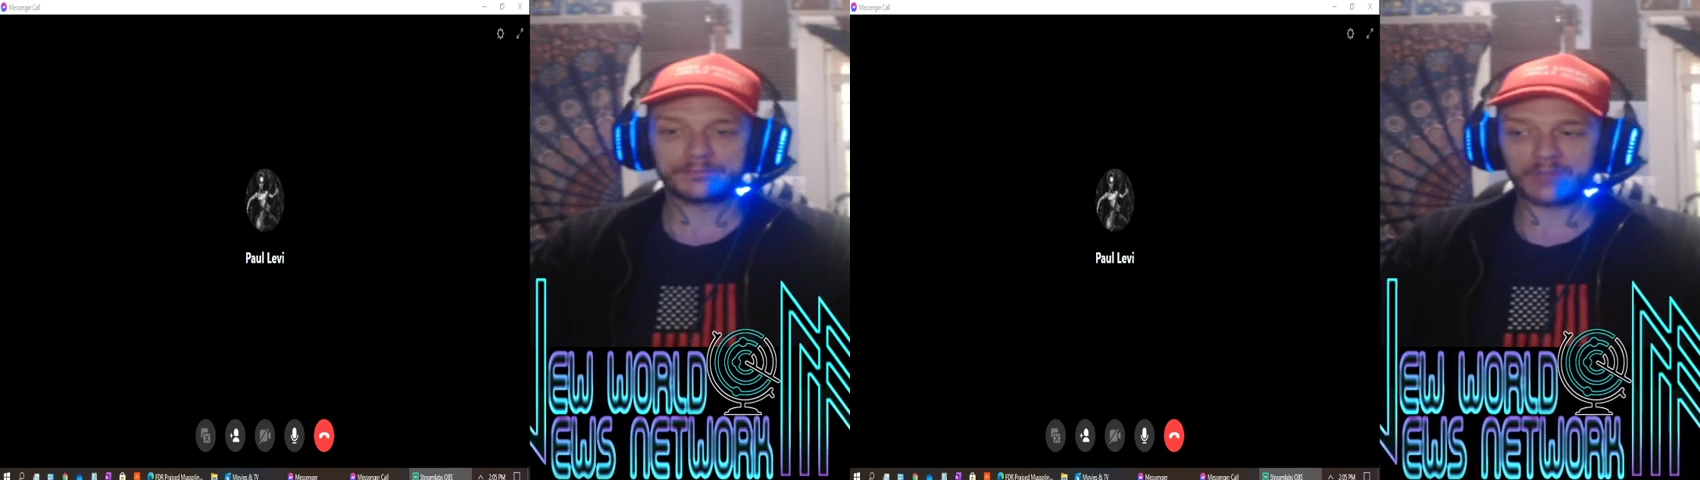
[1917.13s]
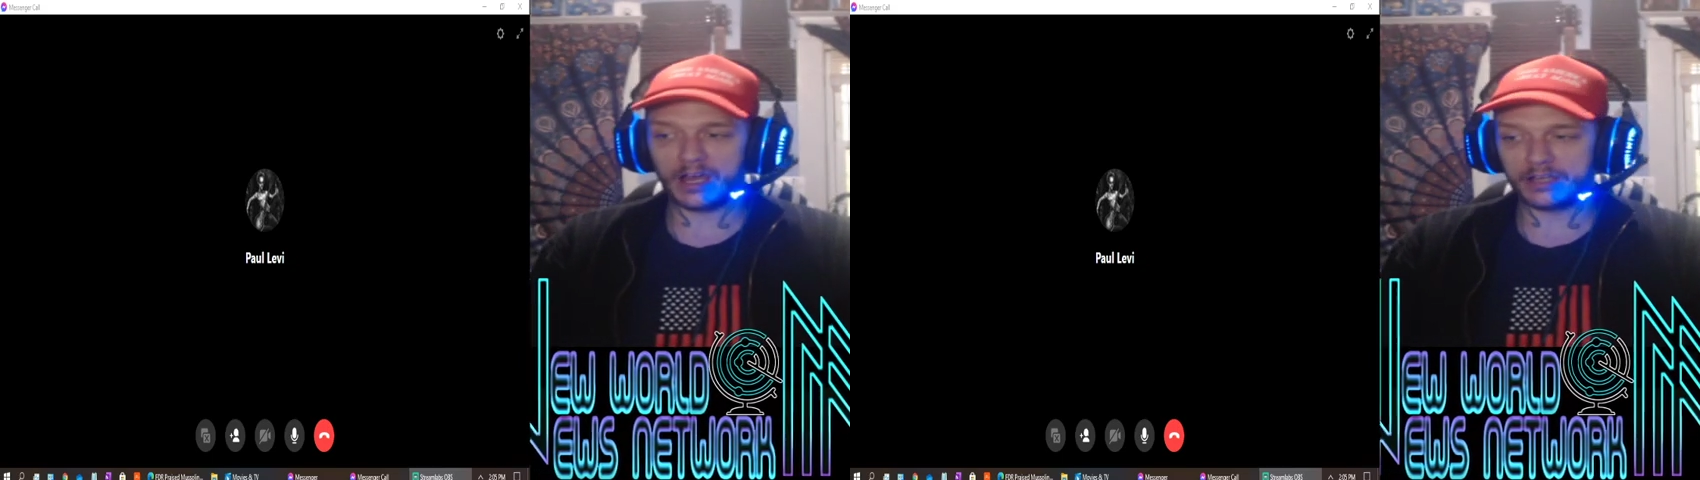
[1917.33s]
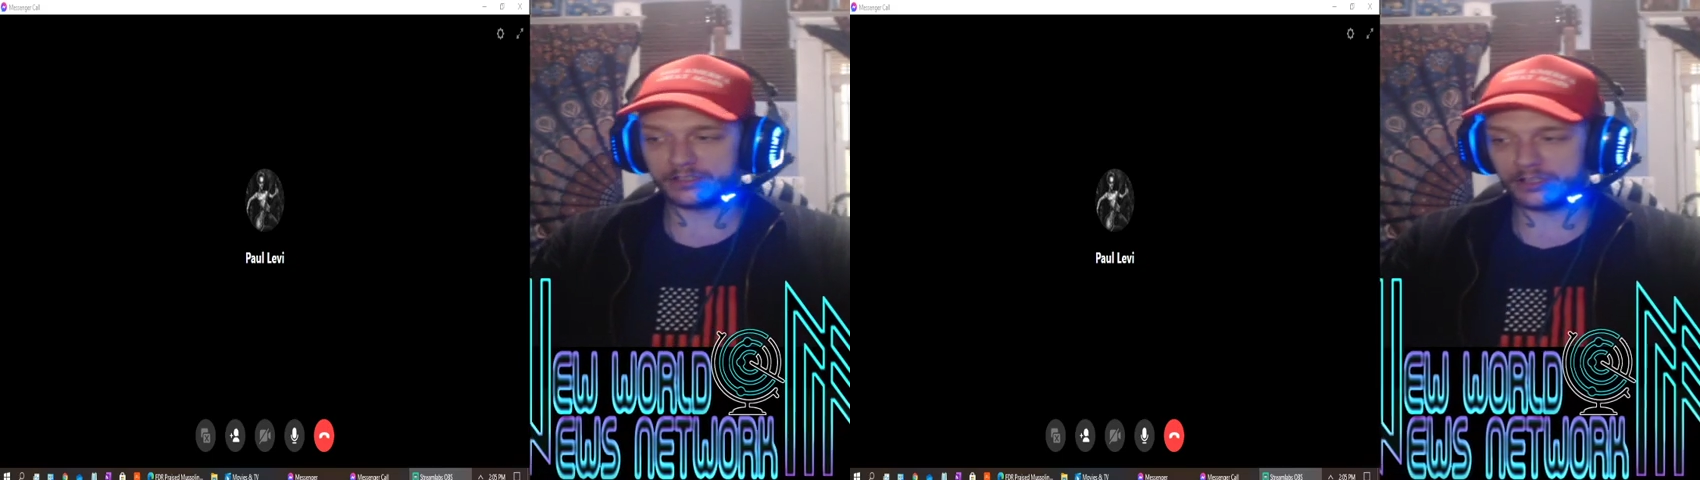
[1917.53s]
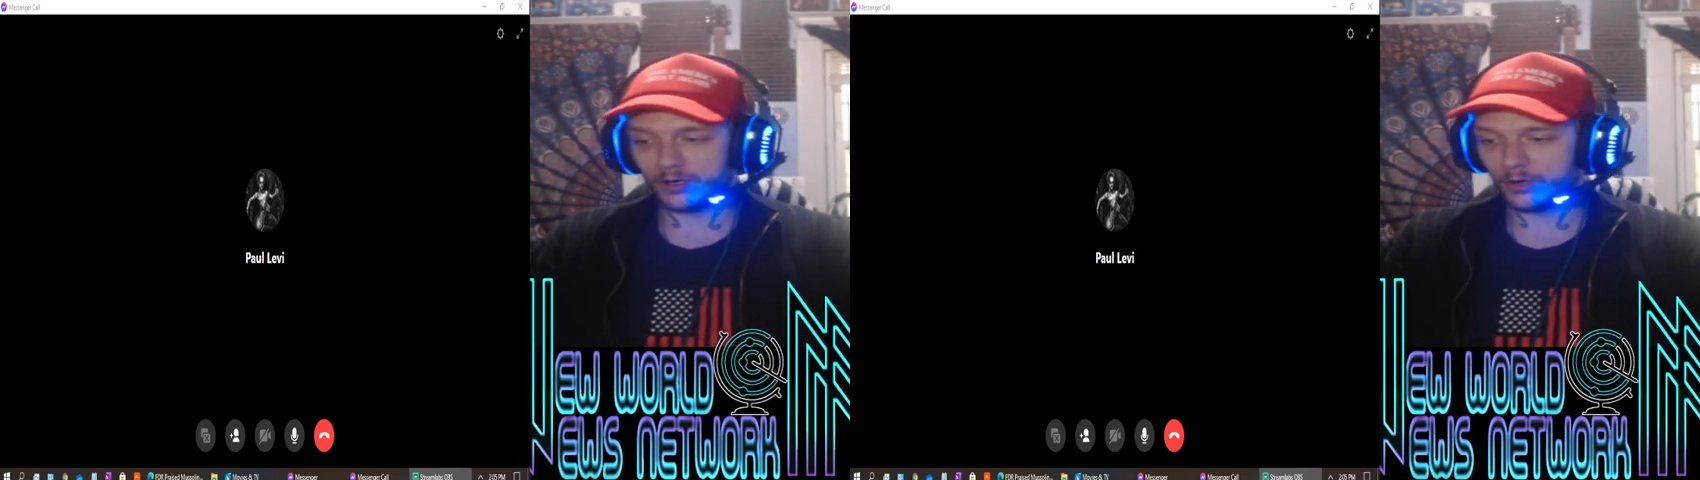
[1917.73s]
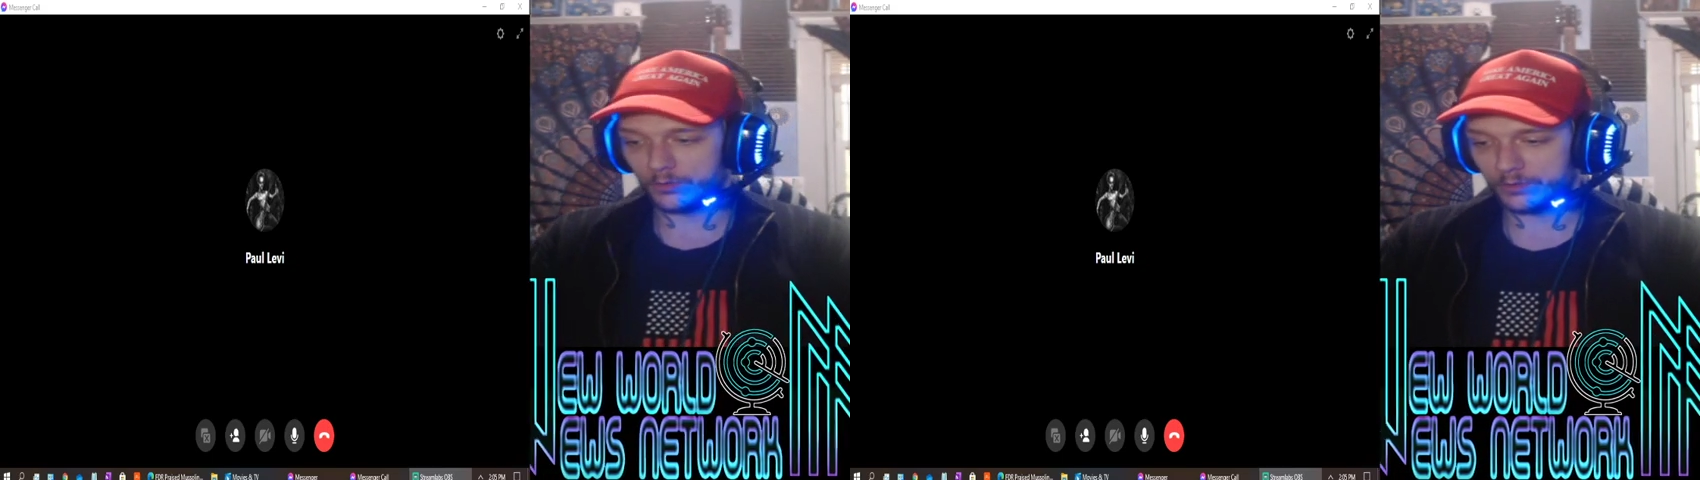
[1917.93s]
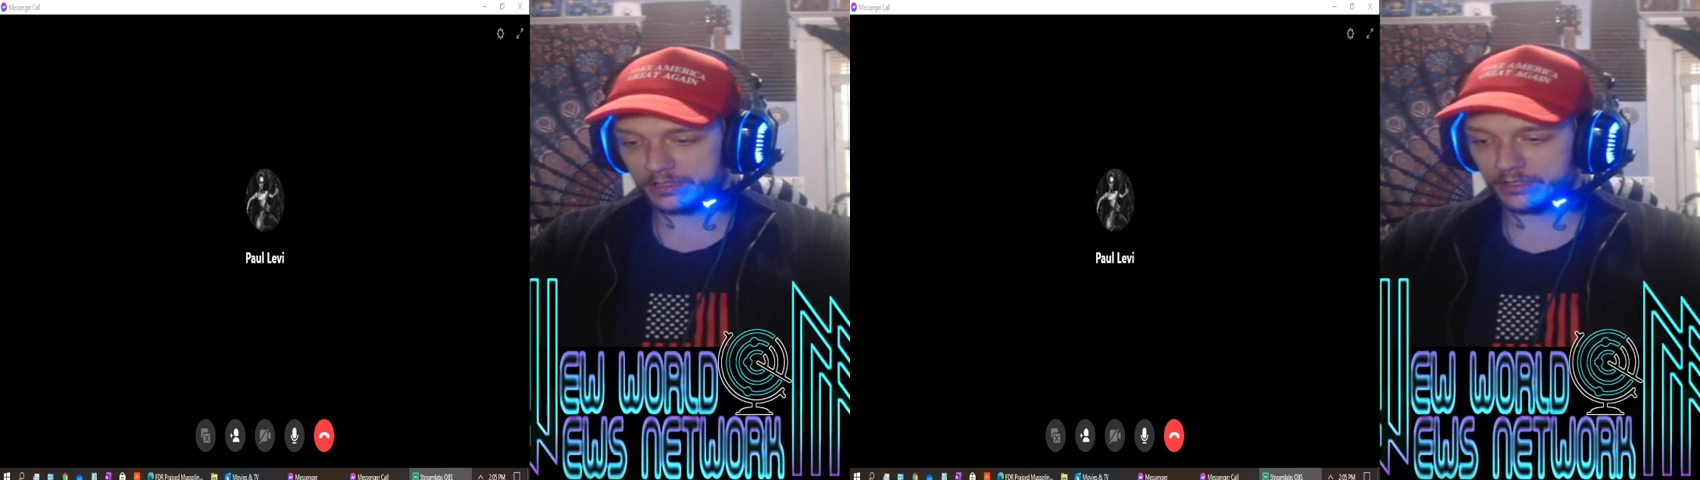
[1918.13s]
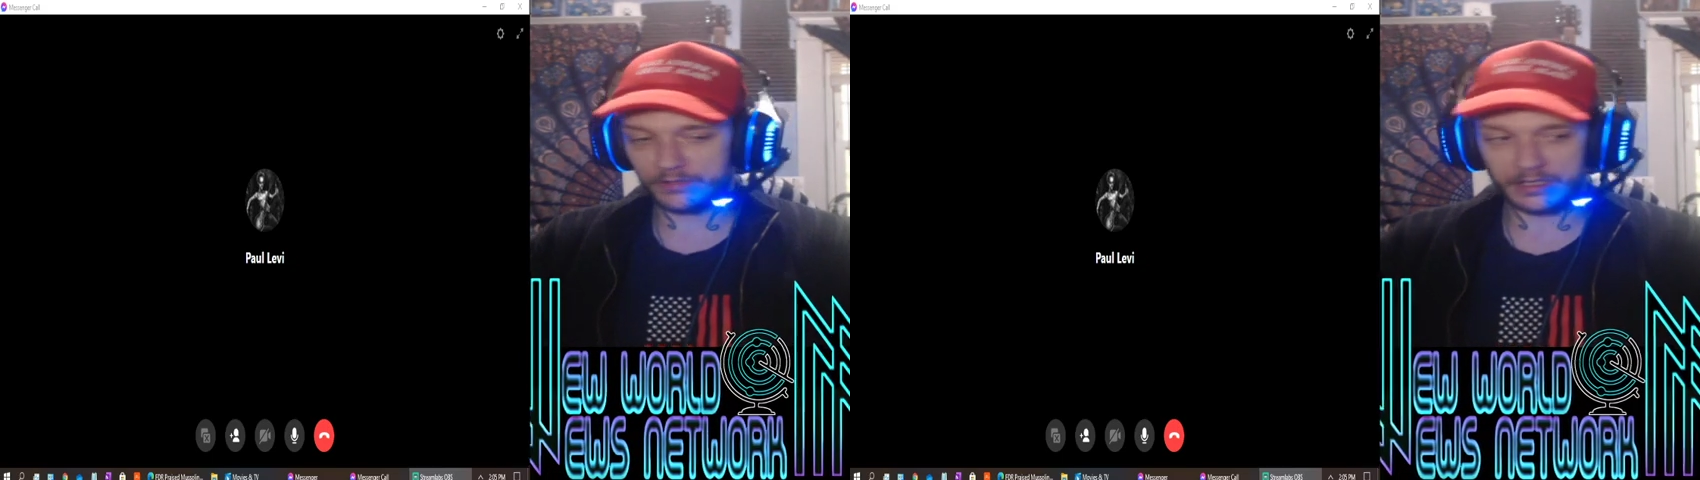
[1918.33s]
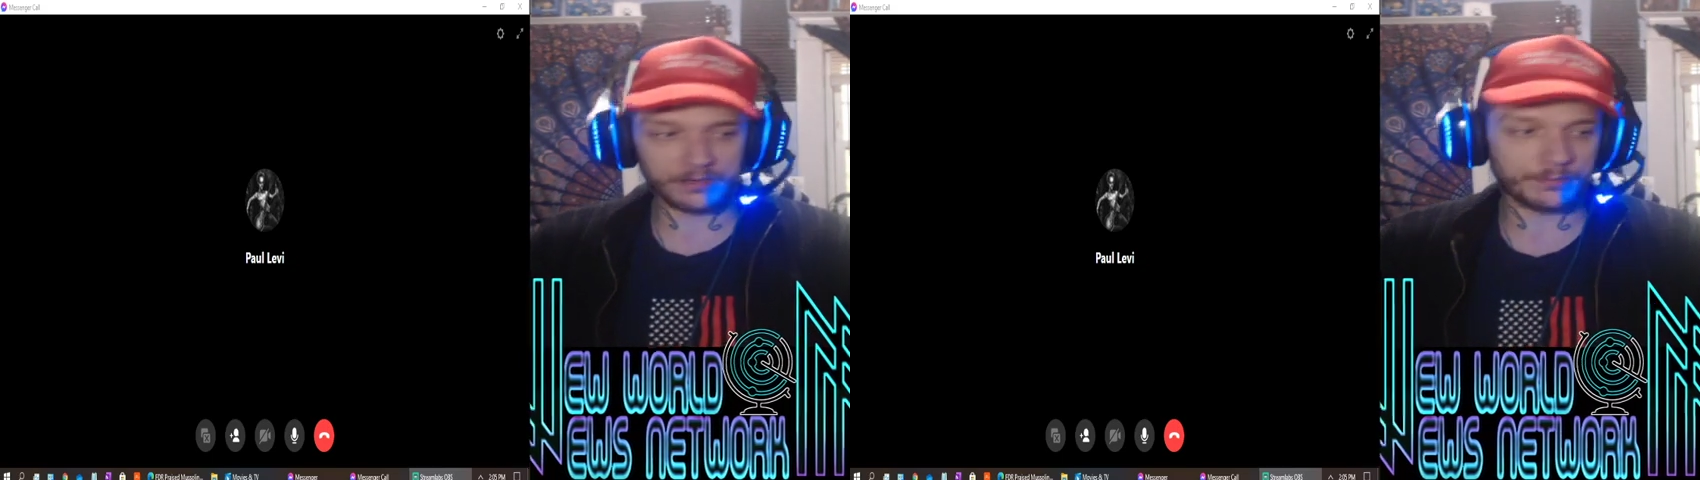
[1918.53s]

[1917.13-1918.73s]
you know, even in